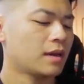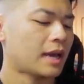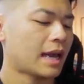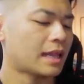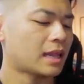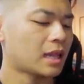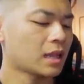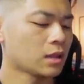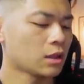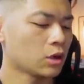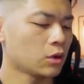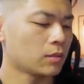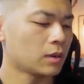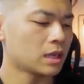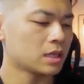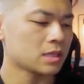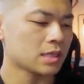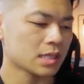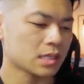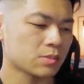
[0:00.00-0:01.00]
And then
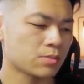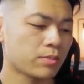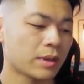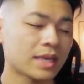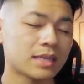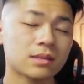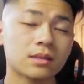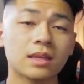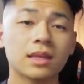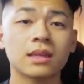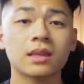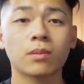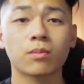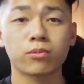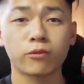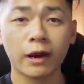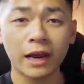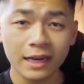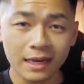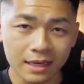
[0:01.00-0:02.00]
luminance is basically the
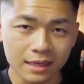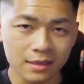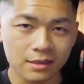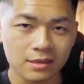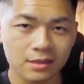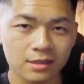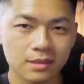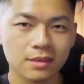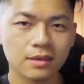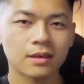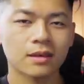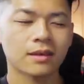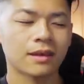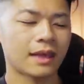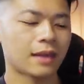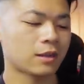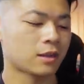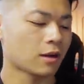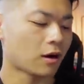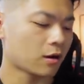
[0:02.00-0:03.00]
brightness
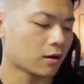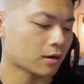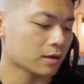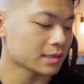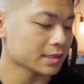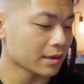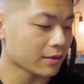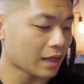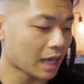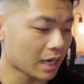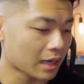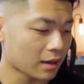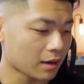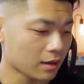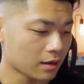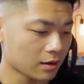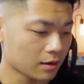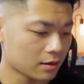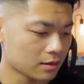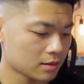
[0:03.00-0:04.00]
and darkness of that
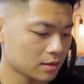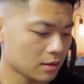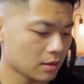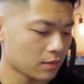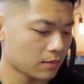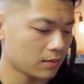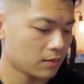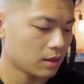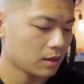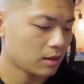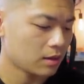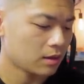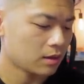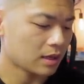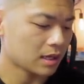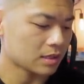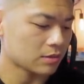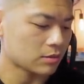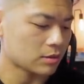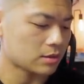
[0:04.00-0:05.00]
color. So you
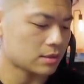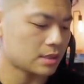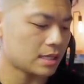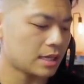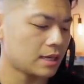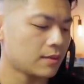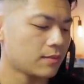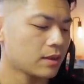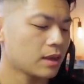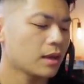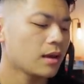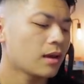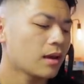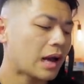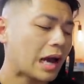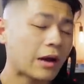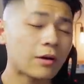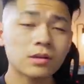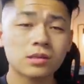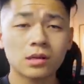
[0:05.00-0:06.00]
guys will see,
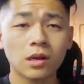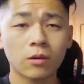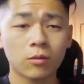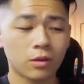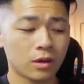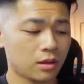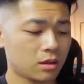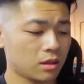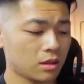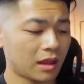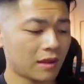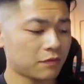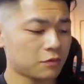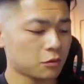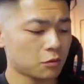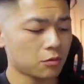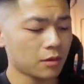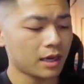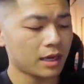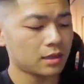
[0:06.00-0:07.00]
I always start with left
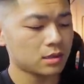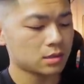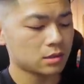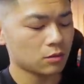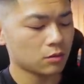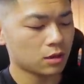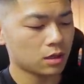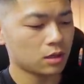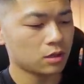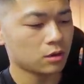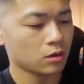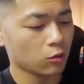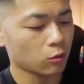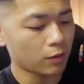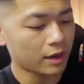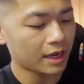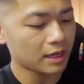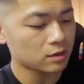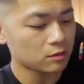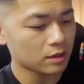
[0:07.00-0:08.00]
to right. So we're gonna do the
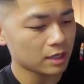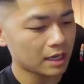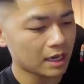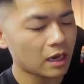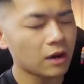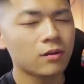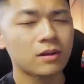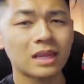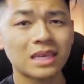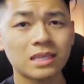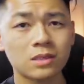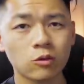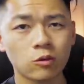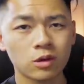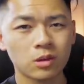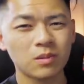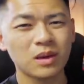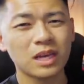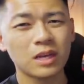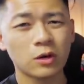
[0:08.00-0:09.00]
reds right now, and that's going
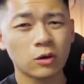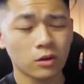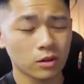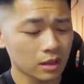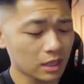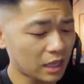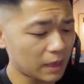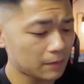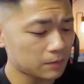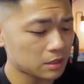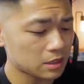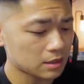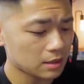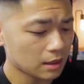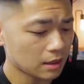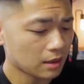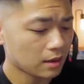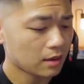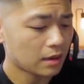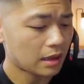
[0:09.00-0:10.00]
to be in your lips
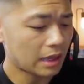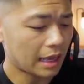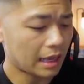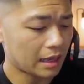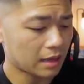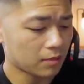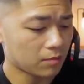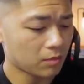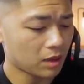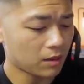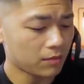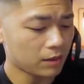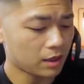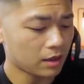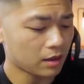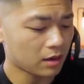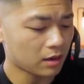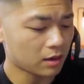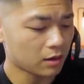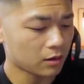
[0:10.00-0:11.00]
and
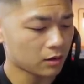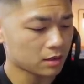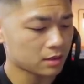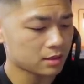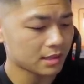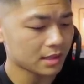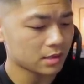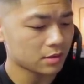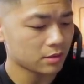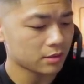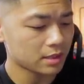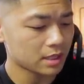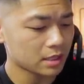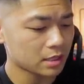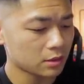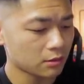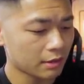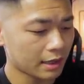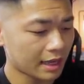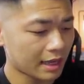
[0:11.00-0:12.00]
maybe other accessories that
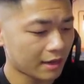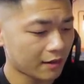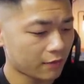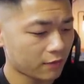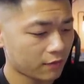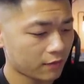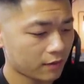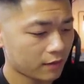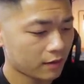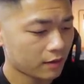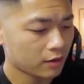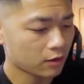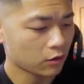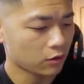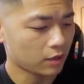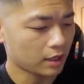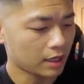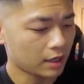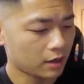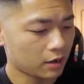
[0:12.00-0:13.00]
you have, your
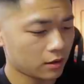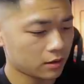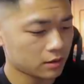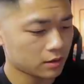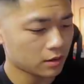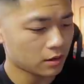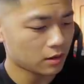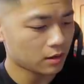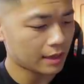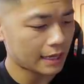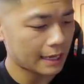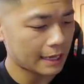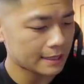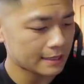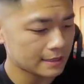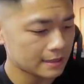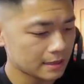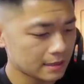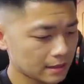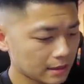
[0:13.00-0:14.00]
ears and all
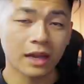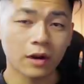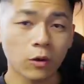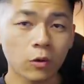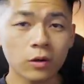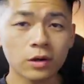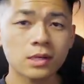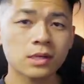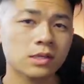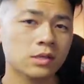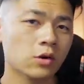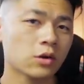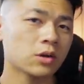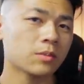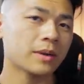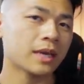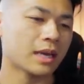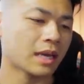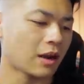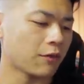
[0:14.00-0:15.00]
that. And orange is going to
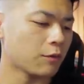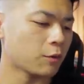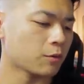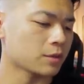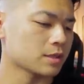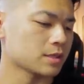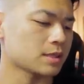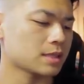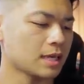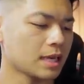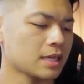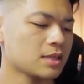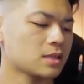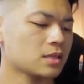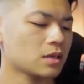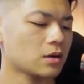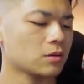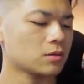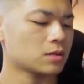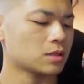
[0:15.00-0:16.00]
be in everyone's skin
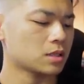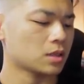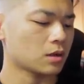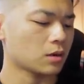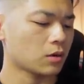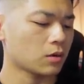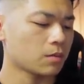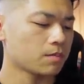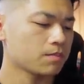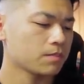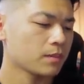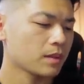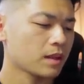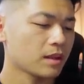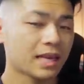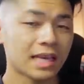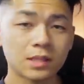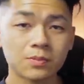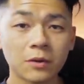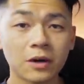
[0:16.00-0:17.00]
tone, so
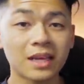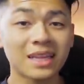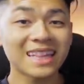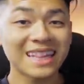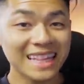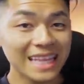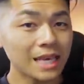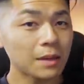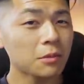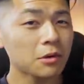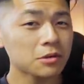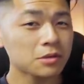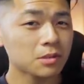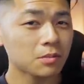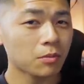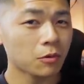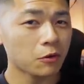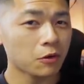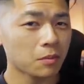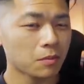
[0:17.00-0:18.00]
that's probably the most
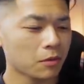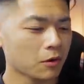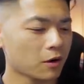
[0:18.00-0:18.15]
important